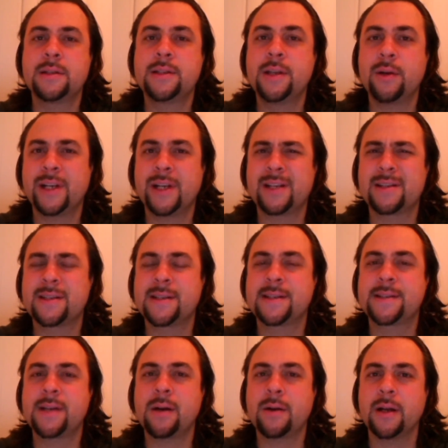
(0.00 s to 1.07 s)
during
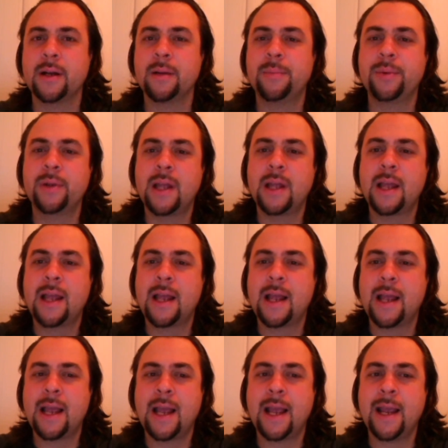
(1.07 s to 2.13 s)
startup,
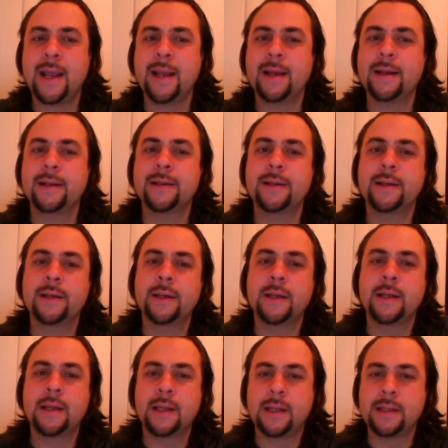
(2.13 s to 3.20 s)
and
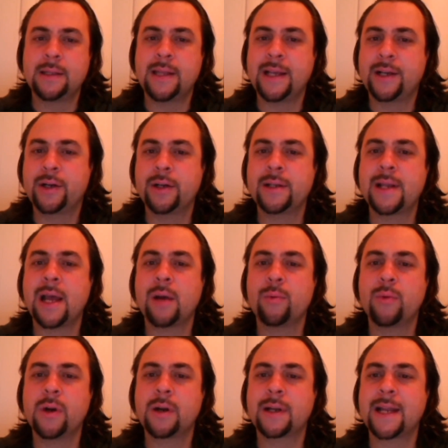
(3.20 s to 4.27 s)
they could not
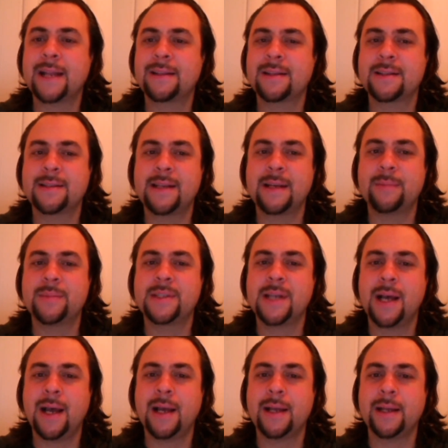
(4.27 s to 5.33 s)
work at the same
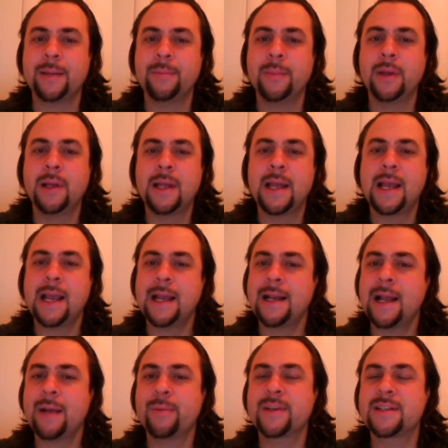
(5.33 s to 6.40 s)
time, and
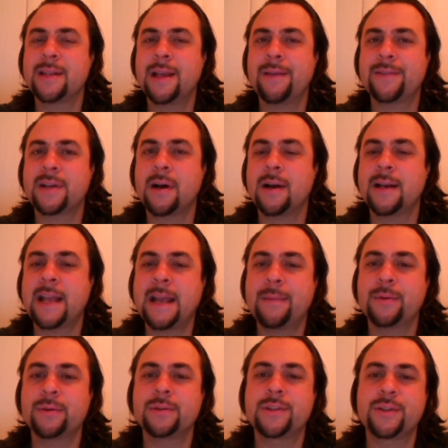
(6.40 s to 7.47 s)
I was left
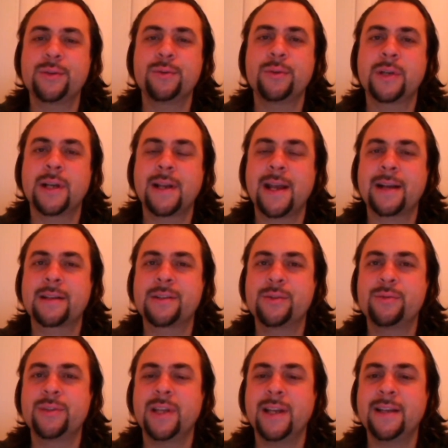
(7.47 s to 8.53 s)
unable to connect to
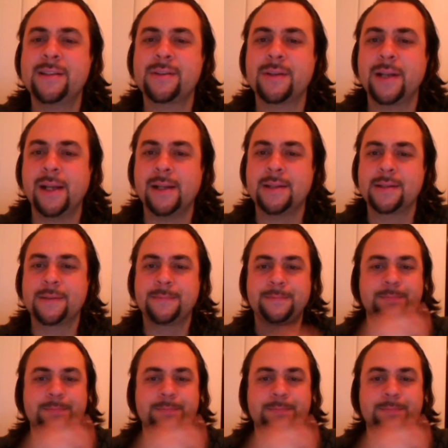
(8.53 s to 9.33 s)
the internet.